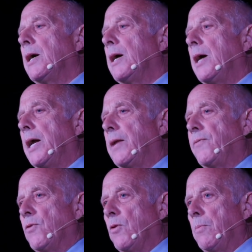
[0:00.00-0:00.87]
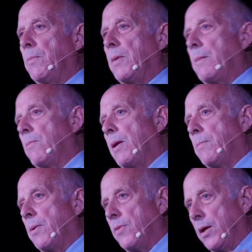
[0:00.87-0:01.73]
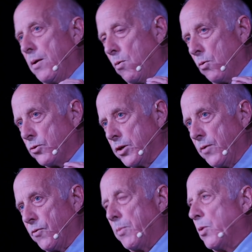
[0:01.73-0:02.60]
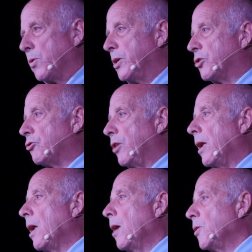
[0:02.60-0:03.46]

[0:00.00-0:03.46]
And if you remember also from your history,